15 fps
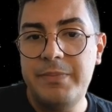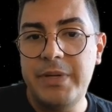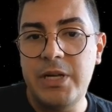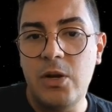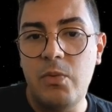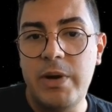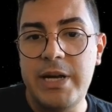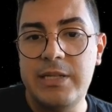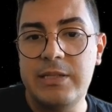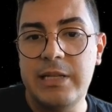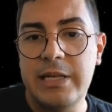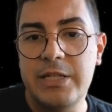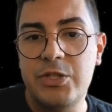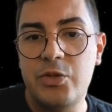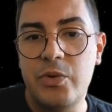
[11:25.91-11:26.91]
It already
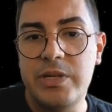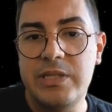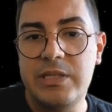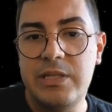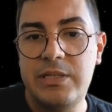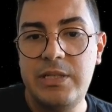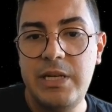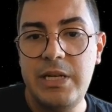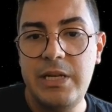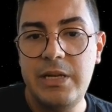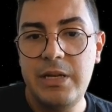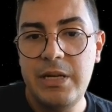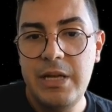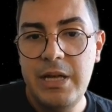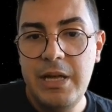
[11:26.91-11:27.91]
selects USDC.
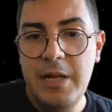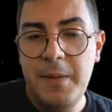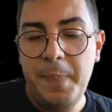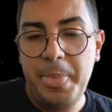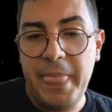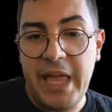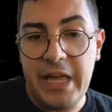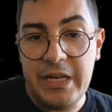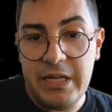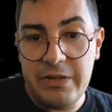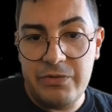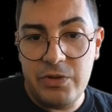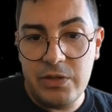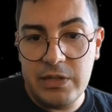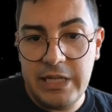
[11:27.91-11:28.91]
And if
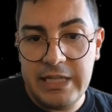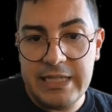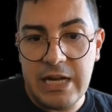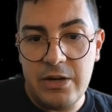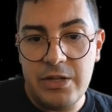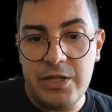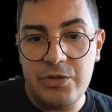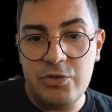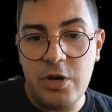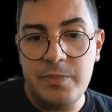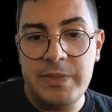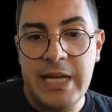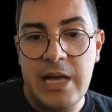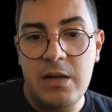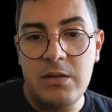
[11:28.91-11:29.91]
you click down on the drop
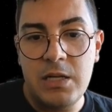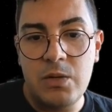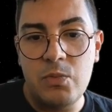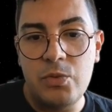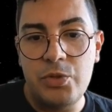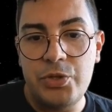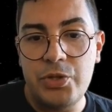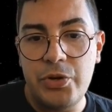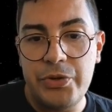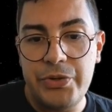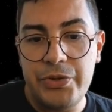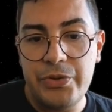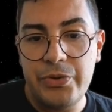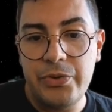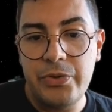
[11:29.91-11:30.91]
down, it will show
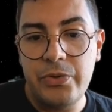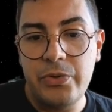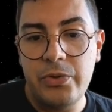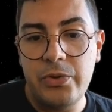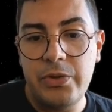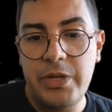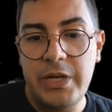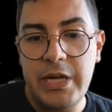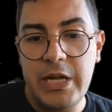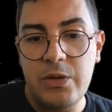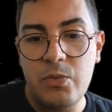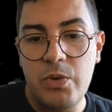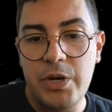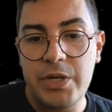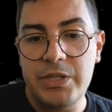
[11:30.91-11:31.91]
you all the
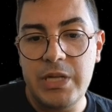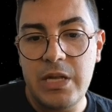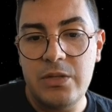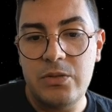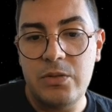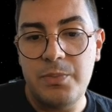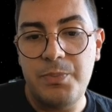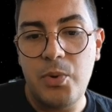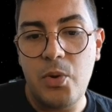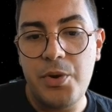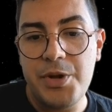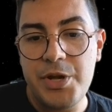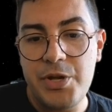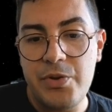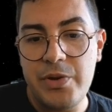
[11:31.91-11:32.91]
networks that
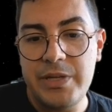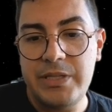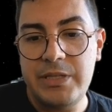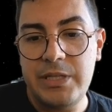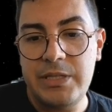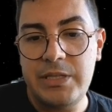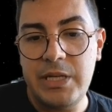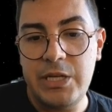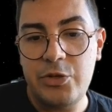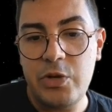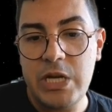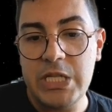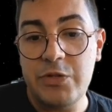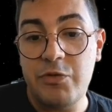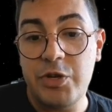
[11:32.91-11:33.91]
support USDC
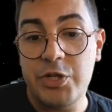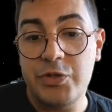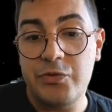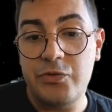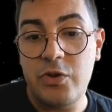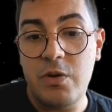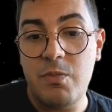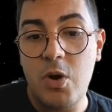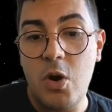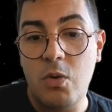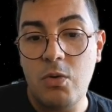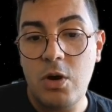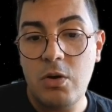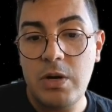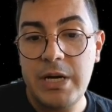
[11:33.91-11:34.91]
transfers from
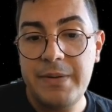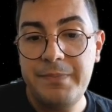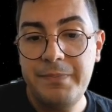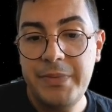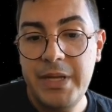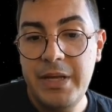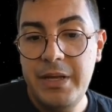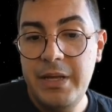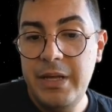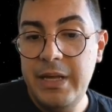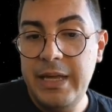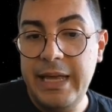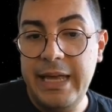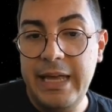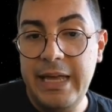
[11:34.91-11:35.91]
Aurora.
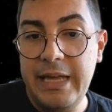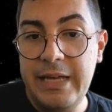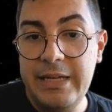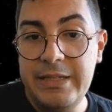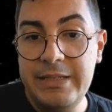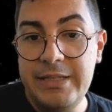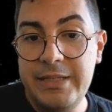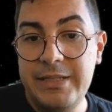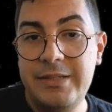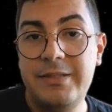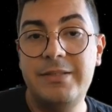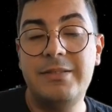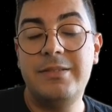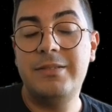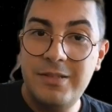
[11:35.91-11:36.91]
And
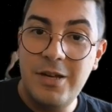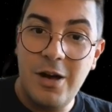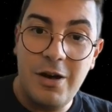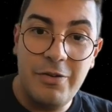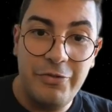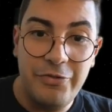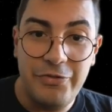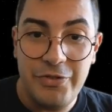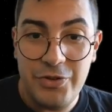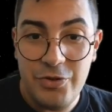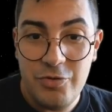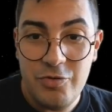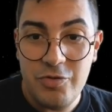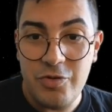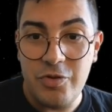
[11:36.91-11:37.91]
off
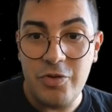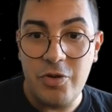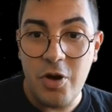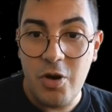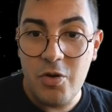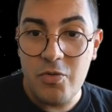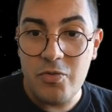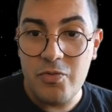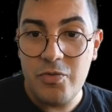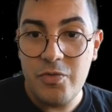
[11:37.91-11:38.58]
you go.